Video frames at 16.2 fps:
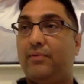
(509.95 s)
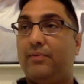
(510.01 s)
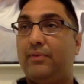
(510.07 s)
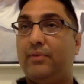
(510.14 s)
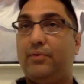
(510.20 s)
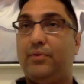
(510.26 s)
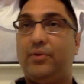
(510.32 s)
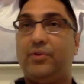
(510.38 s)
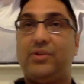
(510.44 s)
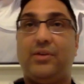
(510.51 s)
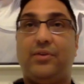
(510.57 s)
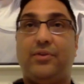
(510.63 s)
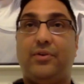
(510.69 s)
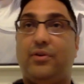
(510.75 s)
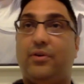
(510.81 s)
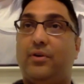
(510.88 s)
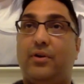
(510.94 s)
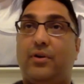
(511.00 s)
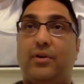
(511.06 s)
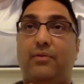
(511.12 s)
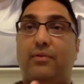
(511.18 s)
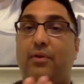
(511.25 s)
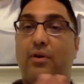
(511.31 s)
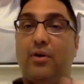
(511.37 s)
the realtors out there
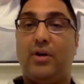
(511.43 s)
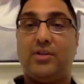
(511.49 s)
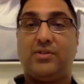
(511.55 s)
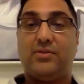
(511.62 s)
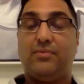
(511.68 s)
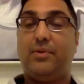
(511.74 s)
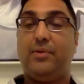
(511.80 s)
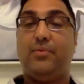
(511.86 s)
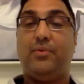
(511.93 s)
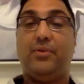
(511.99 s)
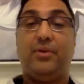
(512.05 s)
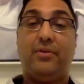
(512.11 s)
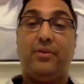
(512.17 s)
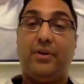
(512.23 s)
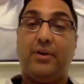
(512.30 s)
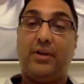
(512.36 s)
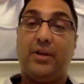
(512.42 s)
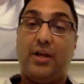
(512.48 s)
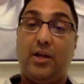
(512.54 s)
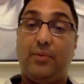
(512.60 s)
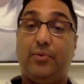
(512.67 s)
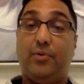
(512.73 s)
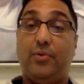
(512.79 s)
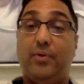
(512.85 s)
are awesome people that are there to
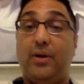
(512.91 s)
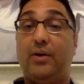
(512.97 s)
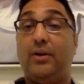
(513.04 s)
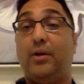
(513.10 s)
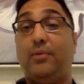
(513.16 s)
help you out,